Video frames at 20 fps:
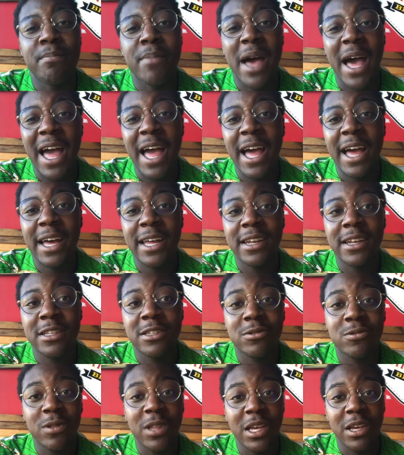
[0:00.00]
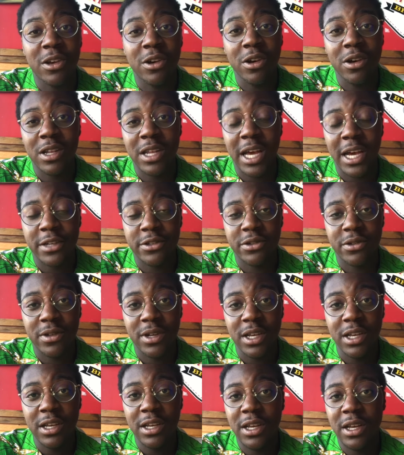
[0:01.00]
bad. It's really good
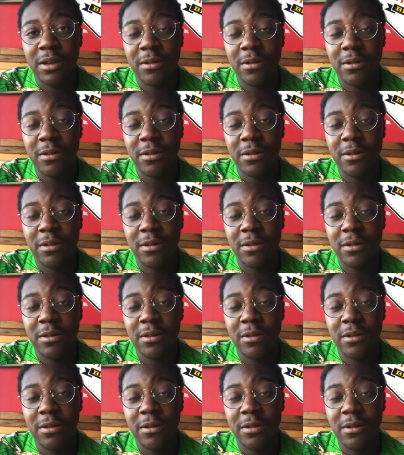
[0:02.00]
actually.